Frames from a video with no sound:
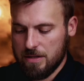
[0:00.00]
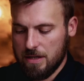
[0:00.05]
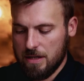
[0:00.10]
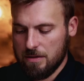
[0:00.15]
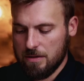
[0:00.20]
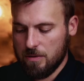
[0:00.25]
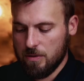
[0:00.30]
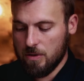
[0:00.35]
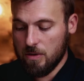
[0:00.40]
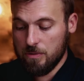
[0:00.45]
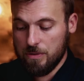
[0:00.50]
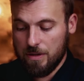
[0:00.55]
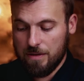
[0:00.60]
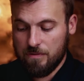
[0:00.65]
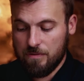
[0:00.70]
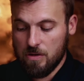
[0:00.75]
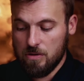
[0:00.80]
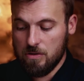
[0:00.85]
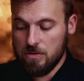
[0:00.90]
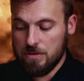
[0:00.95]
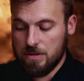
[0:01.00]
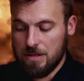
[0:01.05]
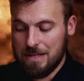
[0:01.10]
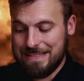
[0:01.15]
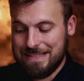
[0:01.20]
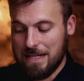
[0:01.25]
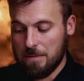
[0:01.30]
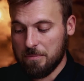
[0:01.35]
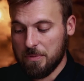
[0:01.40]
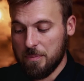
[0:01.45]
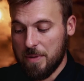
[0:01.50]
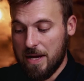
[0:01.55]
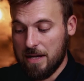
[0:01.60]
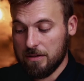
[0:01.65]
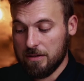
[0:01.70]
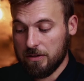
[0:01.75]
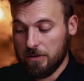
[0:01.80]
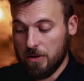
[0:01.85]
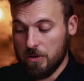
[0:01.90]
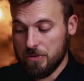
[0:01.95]
said, quote, if the news of the Temple
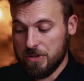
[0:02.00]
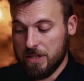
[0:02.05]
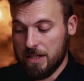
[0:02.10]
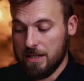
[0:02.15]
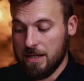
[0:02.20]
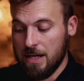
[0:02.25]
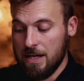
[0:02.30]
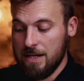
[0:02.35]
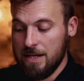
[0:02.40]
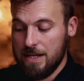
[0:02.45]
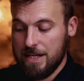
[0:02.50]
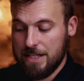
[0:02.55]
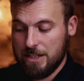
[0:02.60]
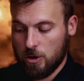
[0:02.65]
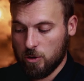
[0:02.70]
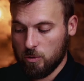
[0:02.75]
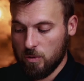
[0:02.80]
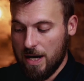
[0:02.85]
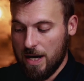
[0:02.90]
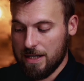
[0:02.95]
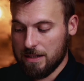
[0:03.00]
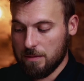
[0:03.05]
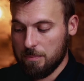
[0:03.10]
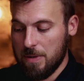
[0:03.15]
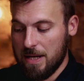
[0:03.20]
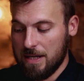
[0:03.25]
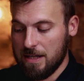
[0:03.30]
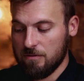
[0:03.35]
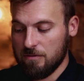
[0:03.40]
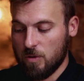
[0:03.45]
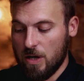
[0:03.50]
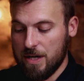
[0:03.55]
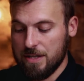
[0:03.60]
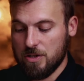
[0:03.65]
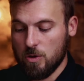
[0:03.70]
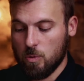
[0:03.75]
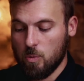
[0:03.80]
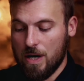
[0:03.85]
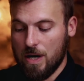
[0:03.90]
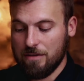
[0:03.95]
Mount closing is correct, Bennett
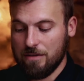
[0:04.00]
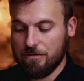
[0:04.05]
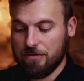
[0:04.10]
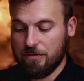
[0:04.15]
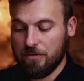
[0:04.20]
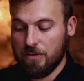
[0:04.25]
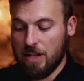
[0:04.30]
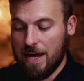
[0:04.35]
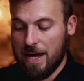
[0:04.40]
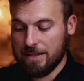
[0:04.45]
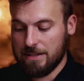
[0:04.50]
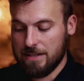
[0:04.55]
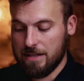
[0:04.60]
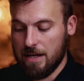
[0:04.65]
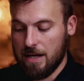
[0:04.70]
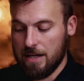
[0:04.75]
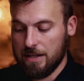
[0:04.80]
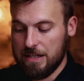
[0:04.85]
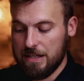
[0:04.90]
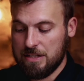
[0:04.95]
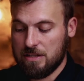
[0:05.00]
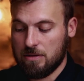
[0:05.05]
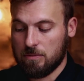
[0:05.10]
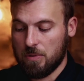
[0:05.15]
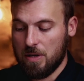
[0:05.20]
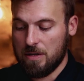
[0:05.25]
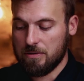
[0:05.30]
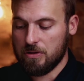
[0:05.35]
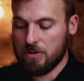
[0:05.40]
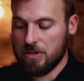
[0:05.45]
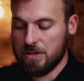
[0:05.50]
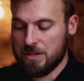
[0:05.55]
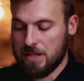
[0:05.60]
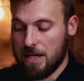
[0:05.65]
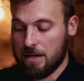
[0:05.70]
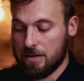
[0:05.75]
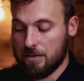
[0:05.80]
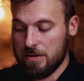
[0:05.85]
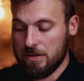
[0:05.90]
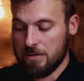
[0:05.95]
raised a white flag tonight. He surrendered to
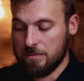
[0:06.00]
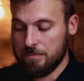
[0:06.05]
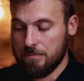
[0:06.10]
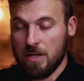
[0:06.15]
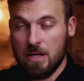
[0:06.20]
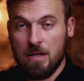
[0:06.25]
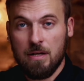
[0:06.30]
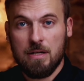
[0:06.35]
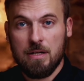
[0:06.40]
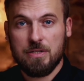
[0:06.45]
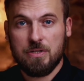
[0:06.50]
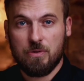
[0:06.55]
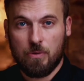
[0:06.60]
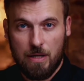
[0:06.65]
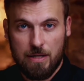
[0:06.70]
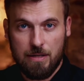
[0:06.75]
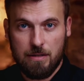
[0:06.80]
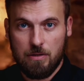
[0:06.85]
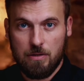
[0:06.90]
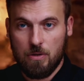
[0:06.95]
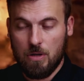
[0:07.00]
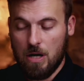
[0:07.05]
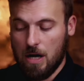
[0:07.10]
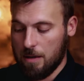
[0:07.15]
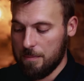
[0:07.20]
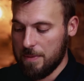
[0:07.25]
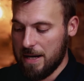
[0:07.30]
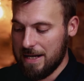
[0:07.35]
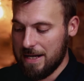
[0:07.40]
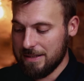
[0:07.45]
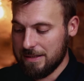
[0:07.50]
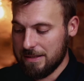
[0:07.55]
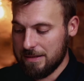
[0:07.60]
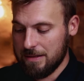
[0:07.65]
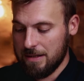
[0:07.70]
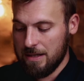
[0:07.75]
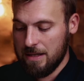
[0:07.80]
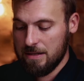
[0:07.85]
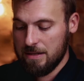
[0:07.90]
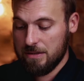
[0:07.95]
terrorism, surrendered to Hamas,
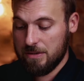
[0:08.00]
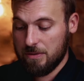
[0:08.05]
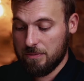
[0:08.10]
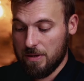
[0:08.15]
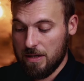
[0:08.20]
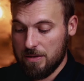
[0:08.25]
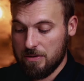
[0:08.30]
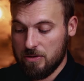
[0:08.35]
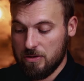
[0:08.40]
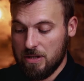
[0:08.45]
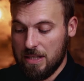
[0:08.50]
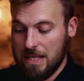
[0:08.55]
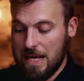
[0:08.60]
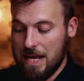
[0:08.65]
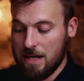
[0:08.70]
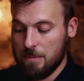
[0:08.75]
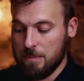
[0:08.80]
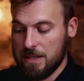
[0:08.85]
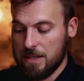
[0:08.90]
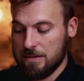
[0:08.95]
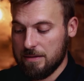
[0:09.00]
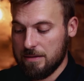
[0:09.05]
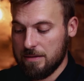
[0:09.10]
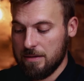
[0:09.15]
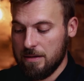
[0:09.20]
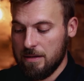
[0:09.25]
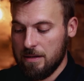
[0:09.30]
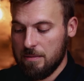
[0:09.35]
surrendered to the enemies.